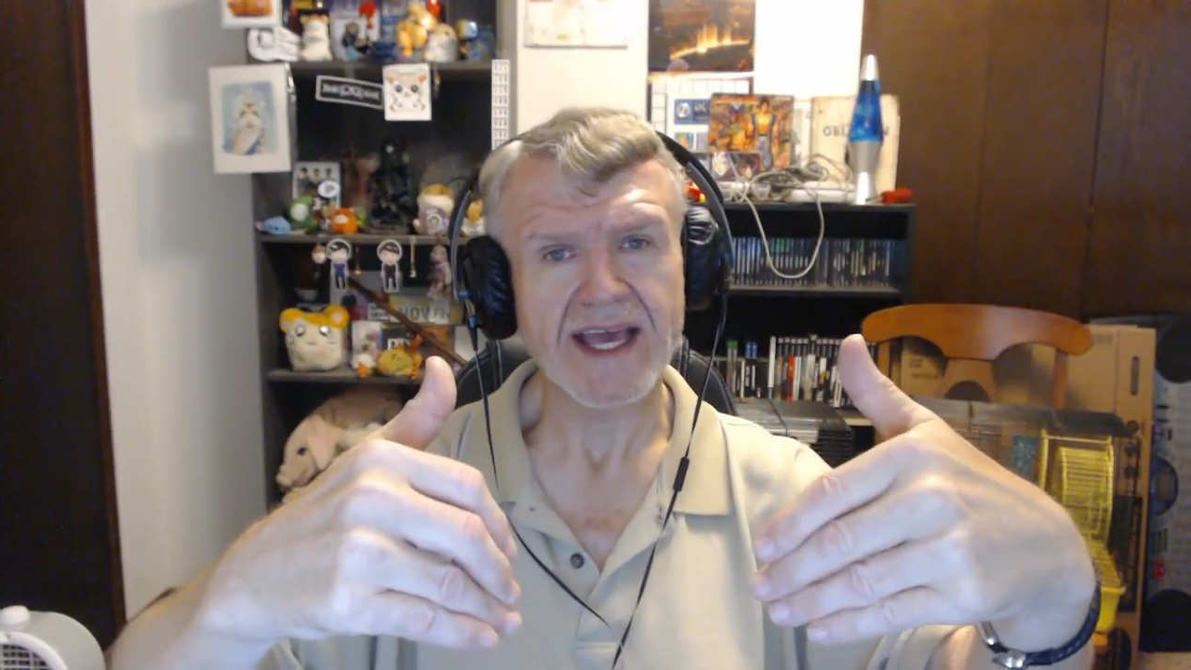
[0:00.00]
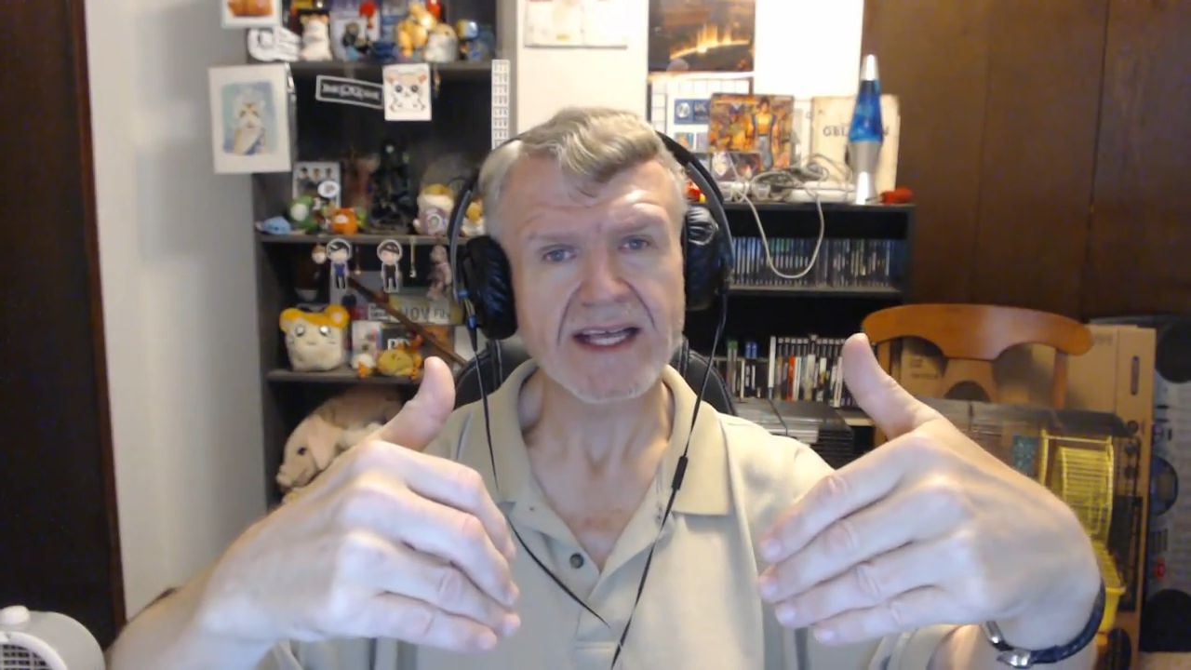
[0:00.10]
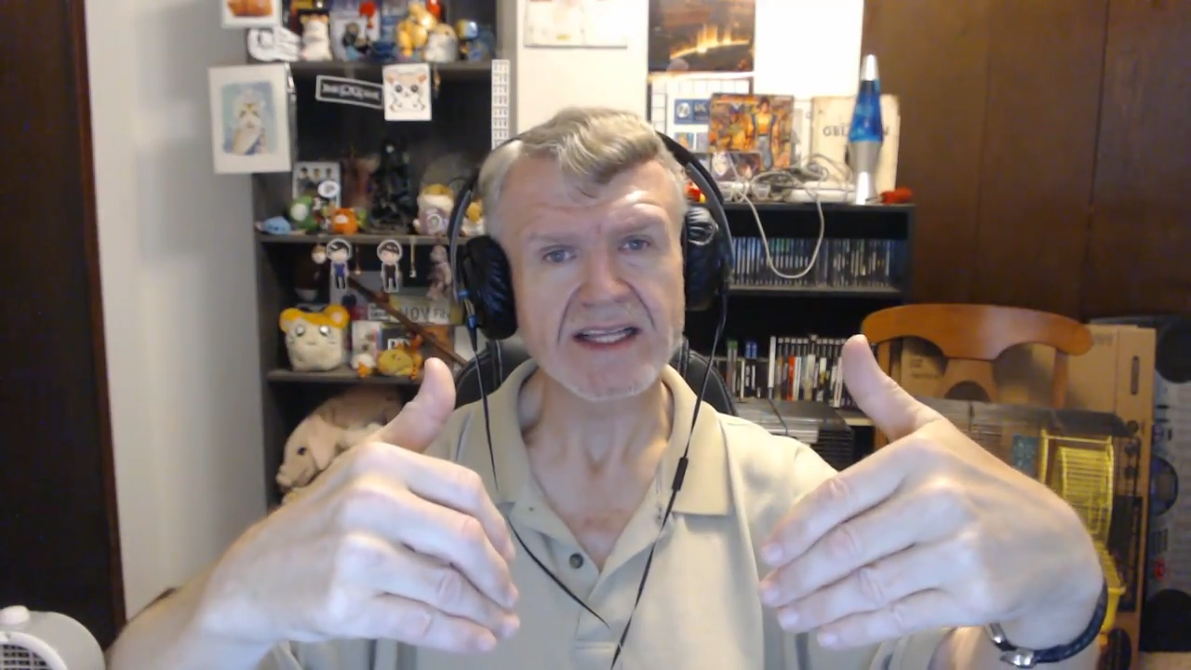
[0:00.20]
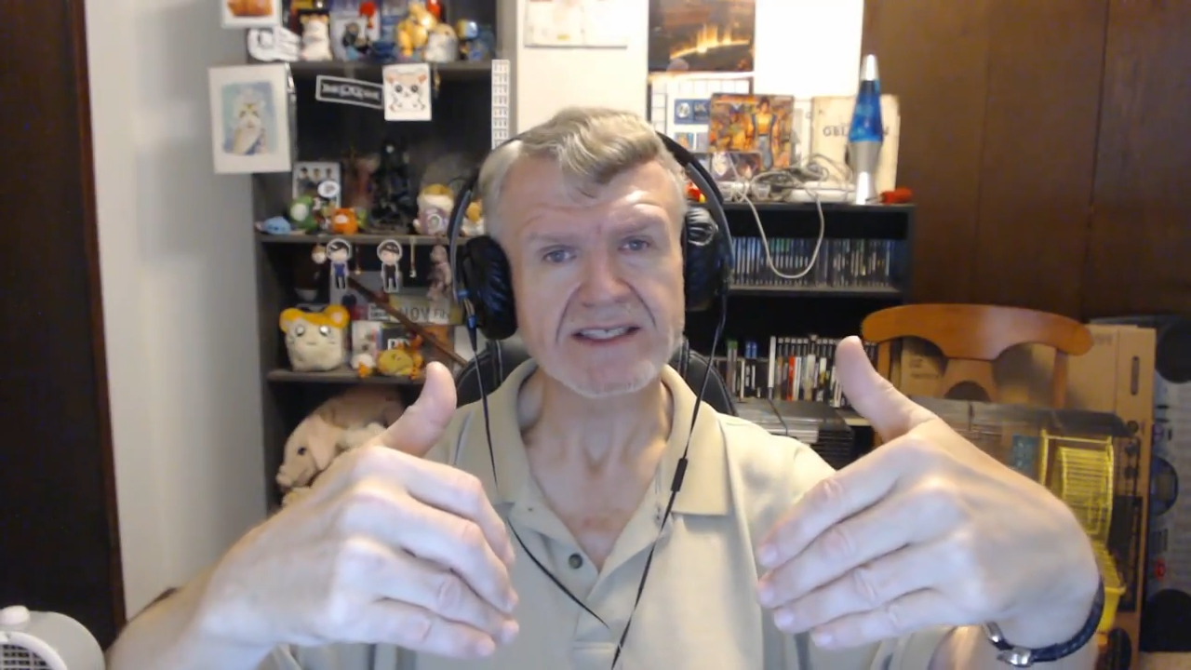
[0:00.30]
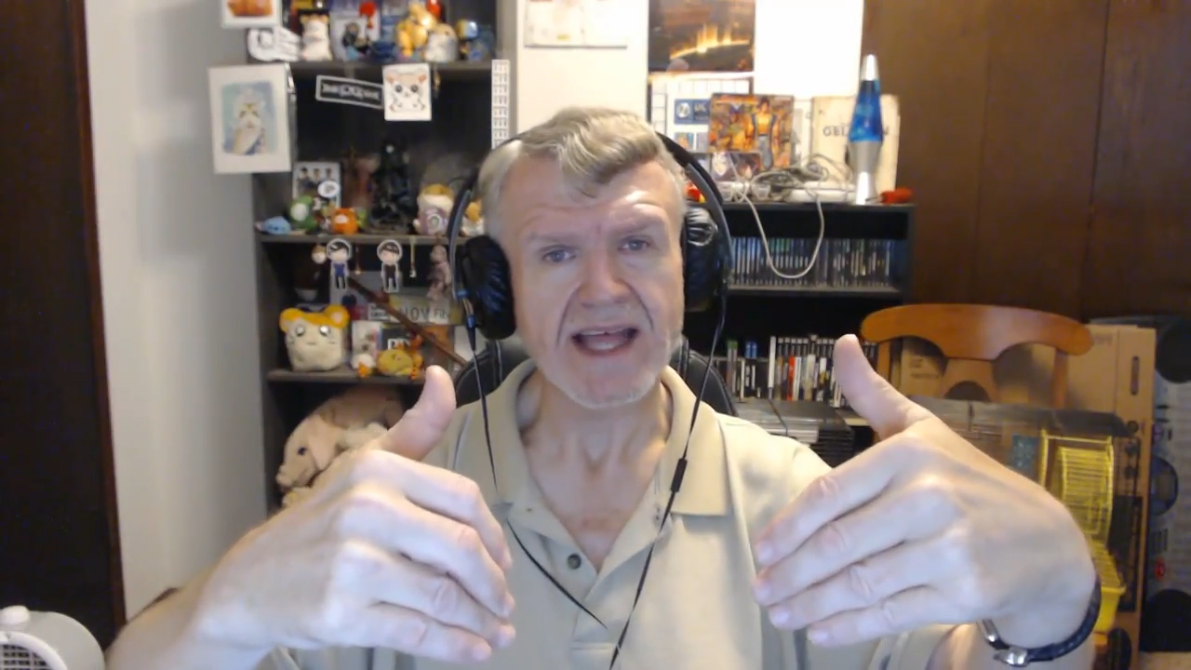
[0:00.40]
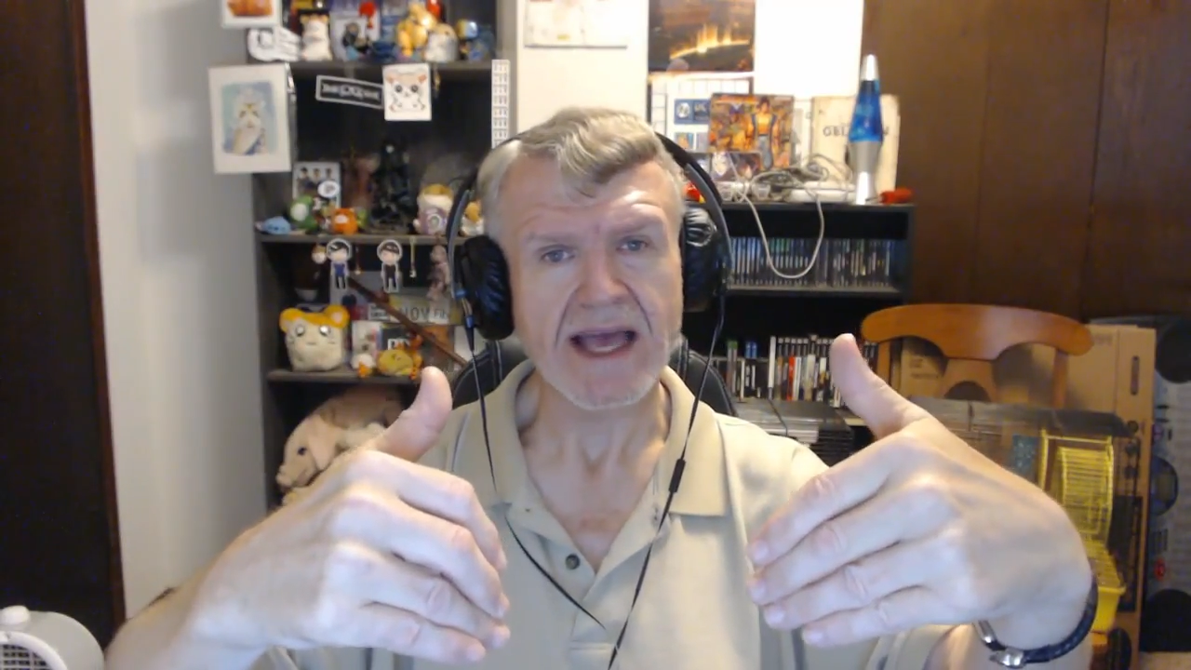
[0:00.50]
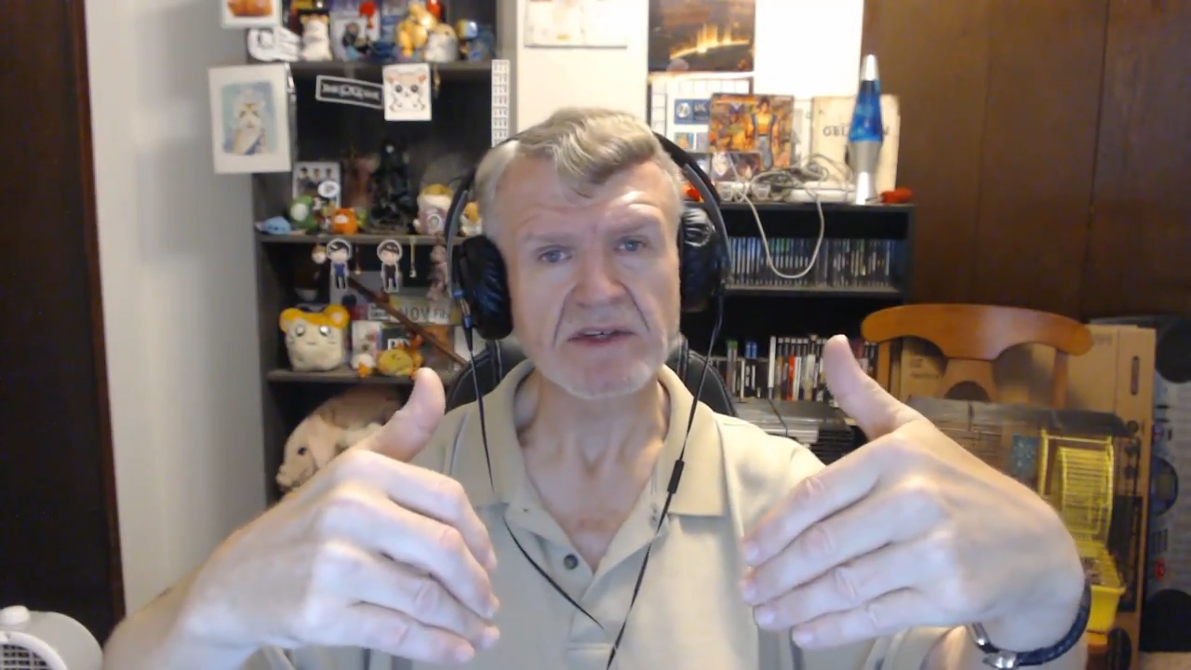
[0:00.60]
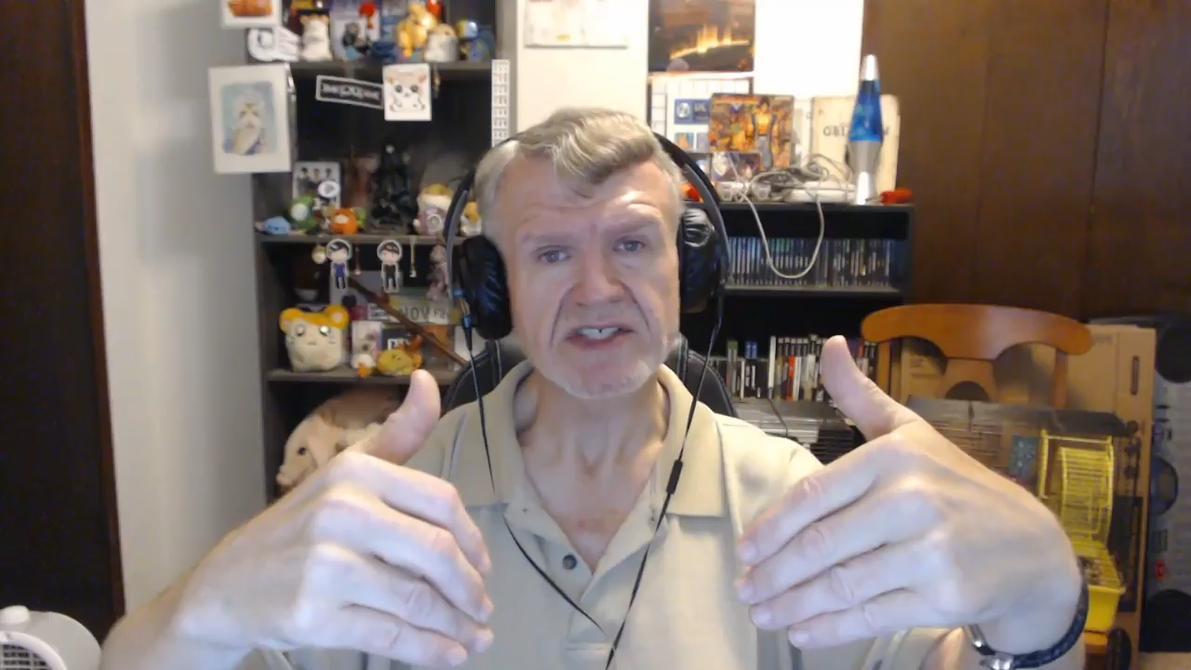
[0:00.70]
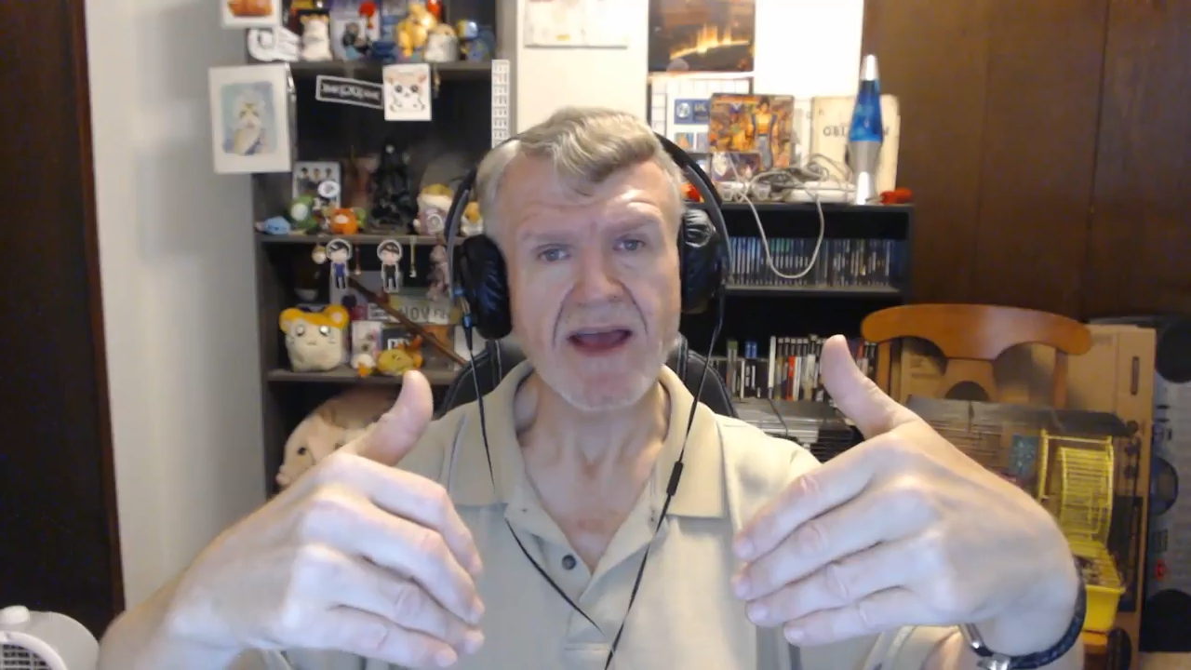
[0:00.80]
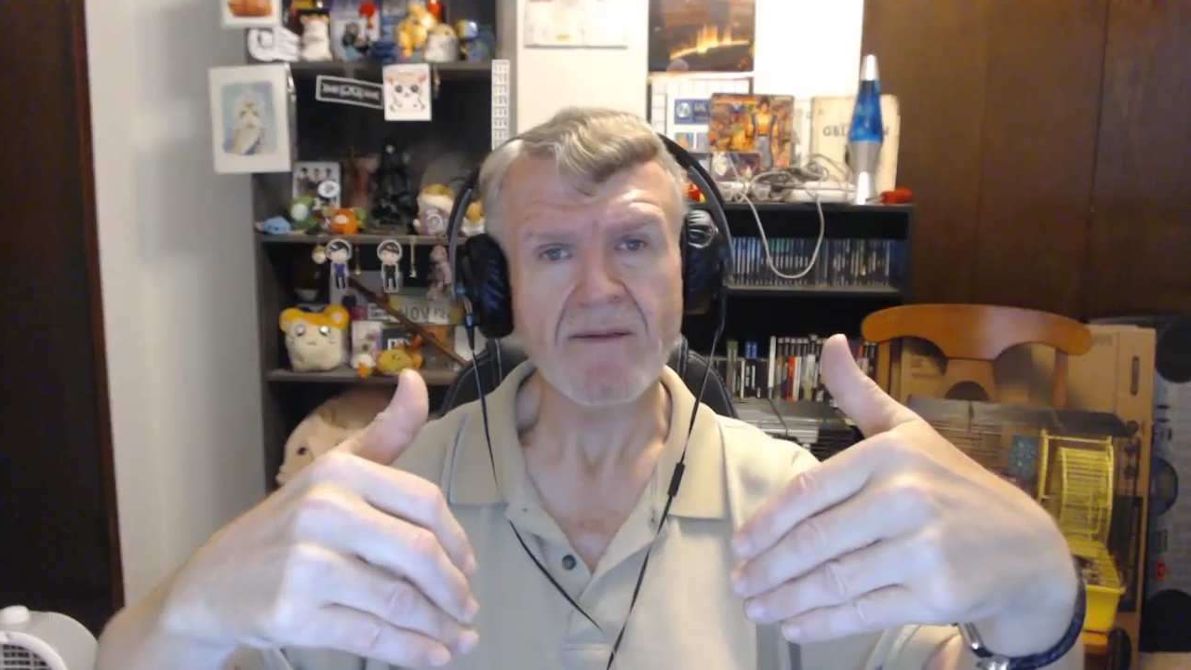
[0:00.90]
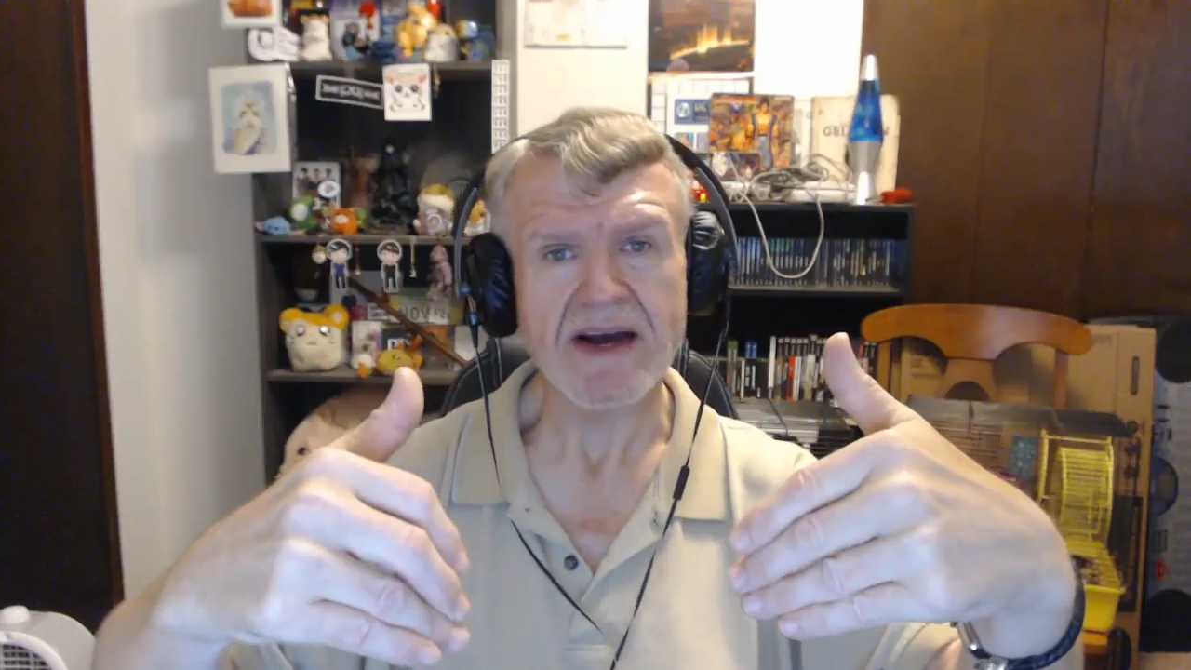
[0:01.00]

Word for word: English language there.